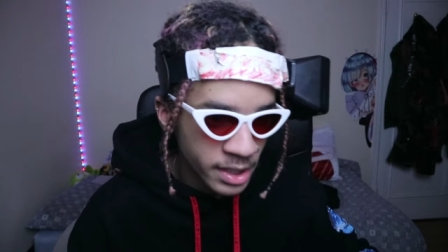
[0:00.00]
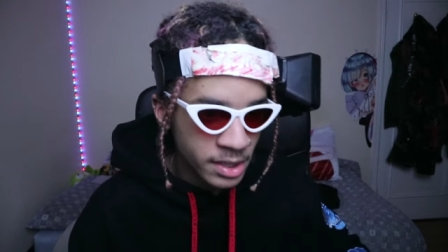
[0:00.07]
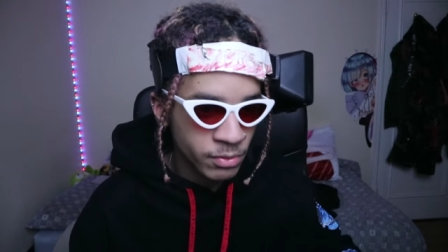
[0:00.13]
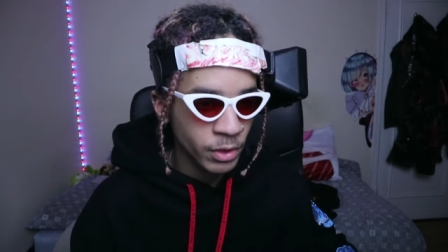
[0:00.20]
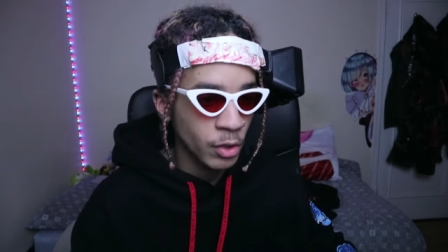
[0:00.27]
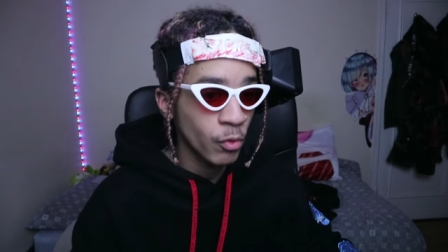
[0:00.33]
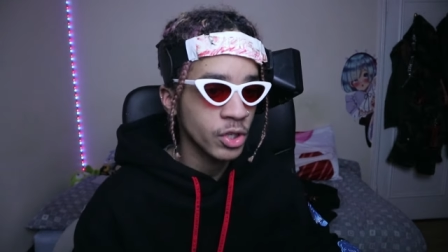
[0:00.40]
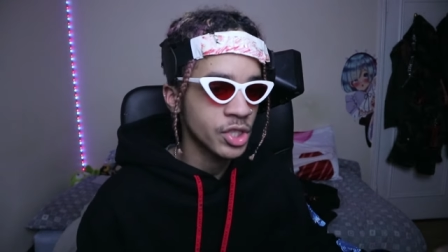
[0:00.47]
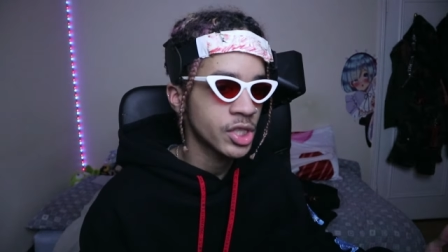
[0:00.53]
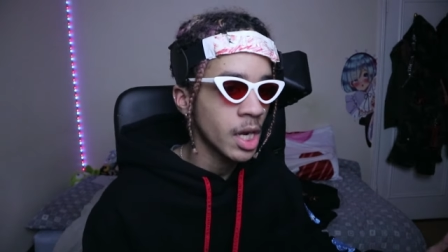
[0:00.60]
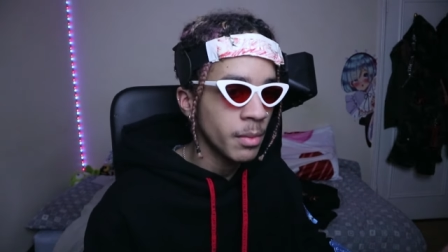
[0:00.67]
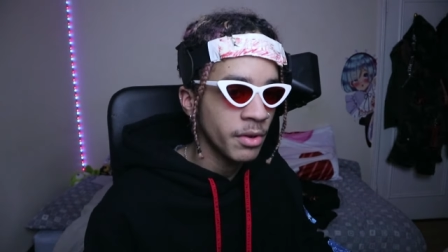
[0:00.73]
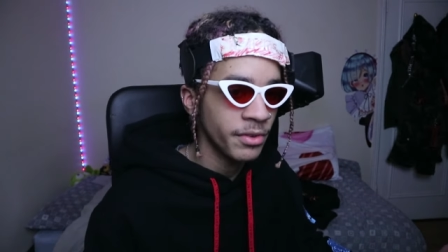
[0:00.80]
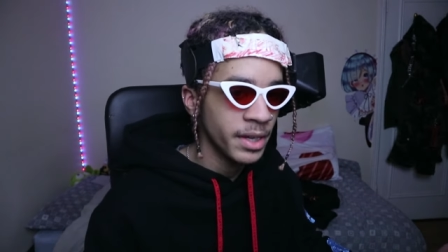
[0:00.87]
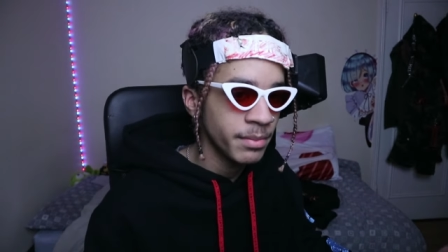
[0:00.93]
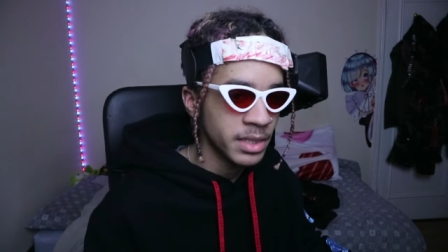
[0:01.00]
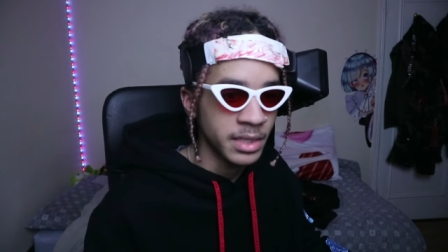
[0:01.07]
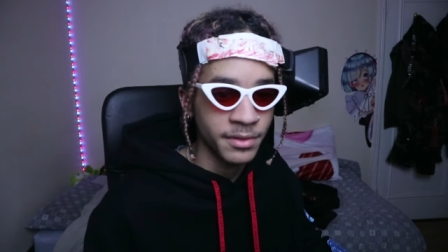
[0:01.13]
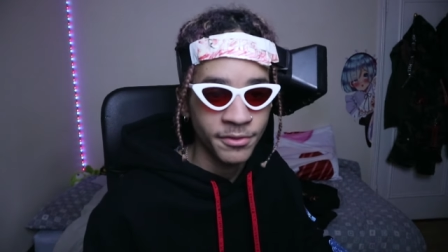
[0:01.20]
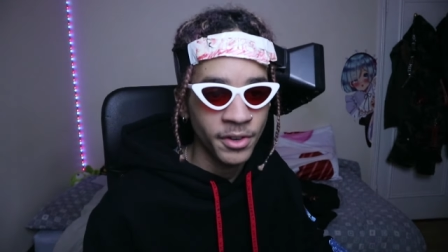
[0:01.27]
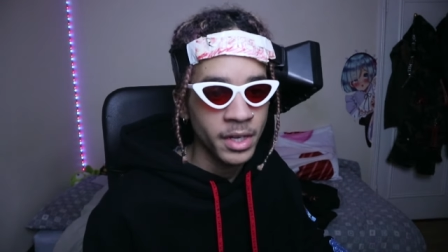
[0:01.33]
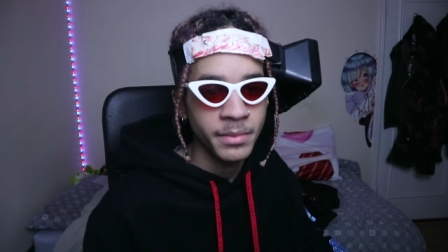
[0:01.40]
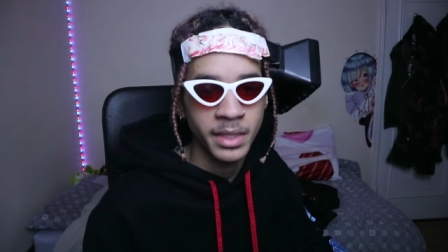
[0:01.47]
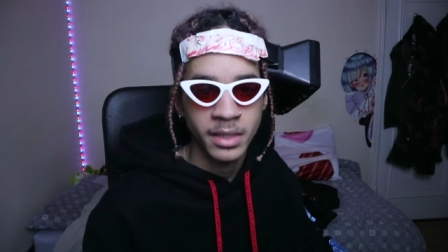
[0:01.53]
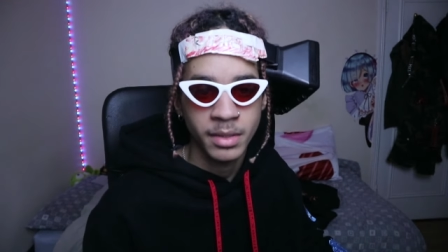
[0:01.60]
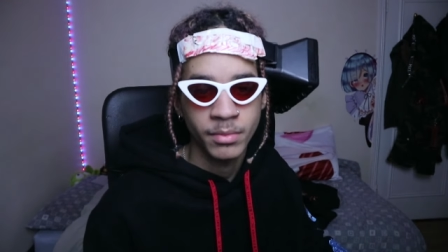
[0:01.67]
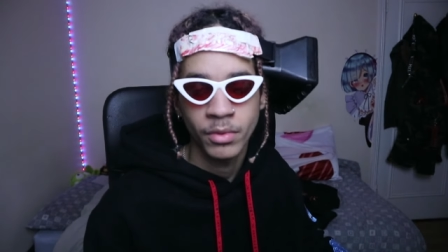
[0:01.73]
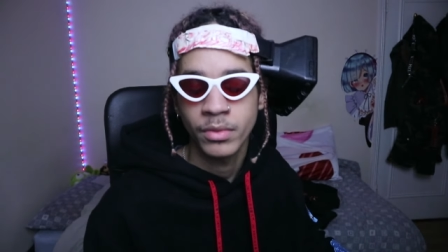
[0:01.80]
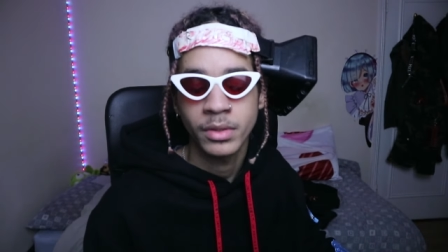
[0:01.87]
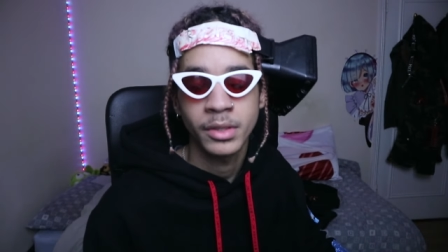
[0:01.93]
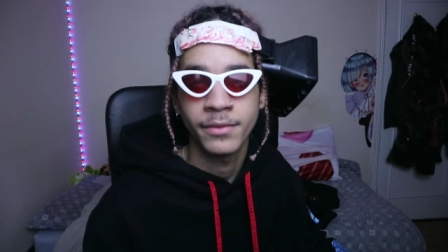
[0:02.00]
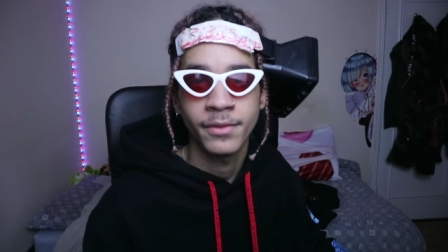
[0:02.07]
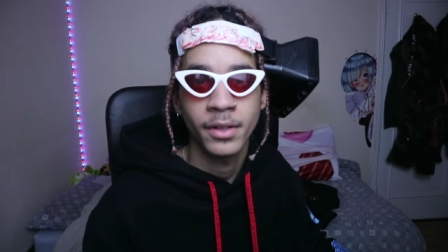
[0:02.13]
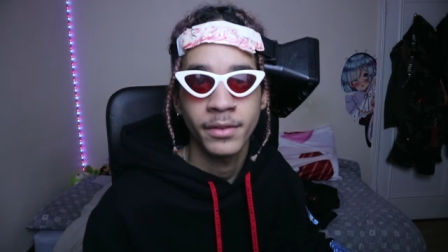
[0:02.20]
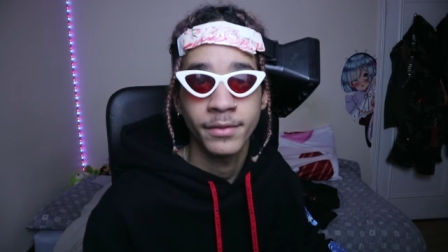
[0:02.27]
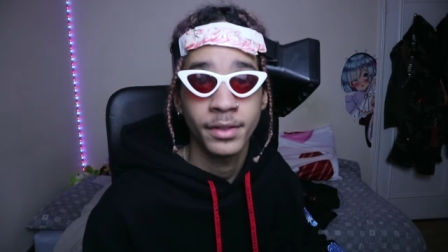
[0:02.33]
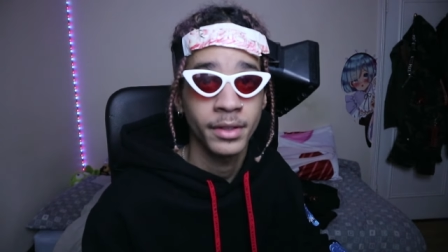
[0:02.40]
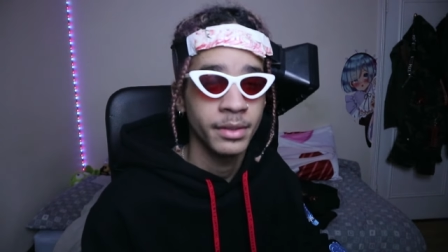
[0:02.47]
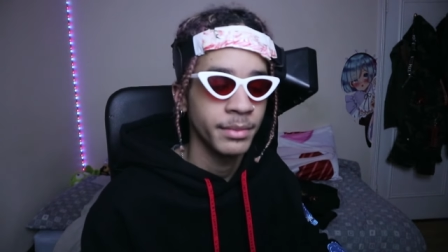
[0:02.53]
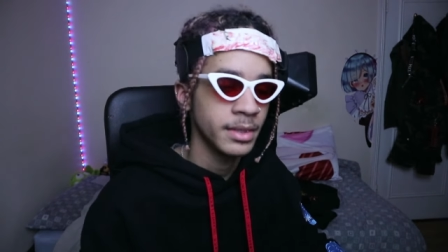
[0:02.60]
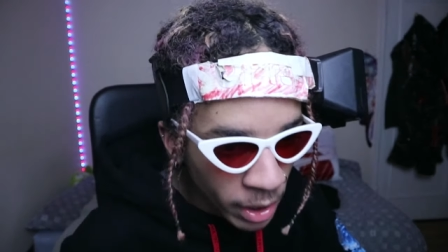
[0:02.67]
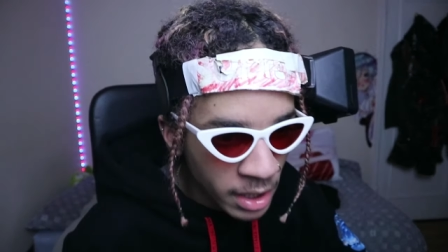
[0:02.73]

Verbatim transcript: this. We're gonna watch some of it because it's thirty minutes more. It's fucking thirty minutes.